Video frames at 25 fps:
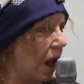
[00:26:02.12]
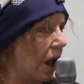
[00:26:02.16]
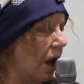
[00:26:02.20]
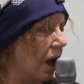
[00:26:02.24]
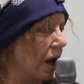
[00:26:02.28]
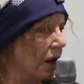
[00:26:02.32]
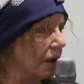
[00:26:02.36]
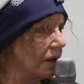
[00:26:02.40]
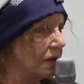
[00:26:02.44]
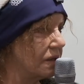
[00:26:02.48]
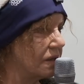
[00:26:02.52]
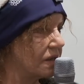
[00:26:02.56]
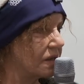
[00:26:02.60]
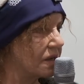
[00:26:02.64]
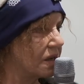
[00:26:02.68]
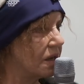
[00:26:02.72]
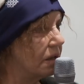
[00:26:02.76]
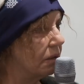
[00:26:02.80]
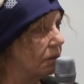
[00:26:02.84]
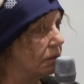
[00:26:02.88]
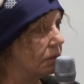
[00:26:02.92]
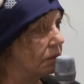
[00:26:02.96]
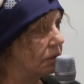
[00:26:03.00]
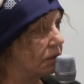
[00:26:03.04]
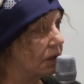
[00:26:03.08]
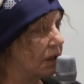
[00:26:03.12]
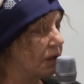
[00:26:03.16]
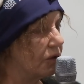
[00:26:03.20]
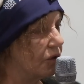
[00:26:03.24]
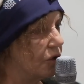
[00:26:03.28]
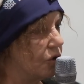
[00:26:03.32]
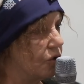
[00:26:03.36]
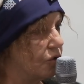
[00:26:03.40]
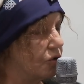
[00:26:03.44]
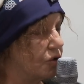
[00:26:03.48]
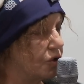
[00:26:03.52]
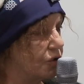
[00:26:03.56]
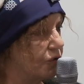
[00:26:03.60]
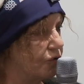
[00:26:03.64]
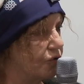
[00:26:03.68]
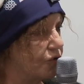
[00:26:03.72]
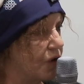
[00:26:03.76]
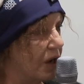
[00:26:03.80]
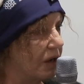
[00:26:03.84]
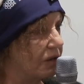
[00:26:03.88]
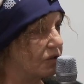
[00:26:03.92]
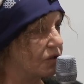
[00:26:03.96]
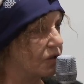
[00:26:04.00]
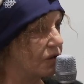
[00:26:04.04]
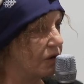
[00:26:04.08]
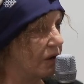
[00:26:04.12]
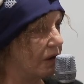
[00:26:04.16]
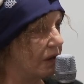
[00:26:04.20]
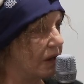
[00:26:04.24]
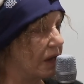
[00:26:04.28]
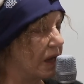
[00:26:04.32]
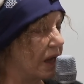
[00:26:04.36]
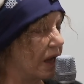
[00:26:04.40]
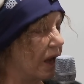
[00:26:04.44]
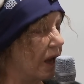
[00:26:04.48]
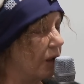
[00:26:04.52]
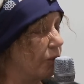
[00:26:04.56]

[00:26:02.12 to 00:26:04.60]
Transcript: highly skilled in the use of drugs or anything,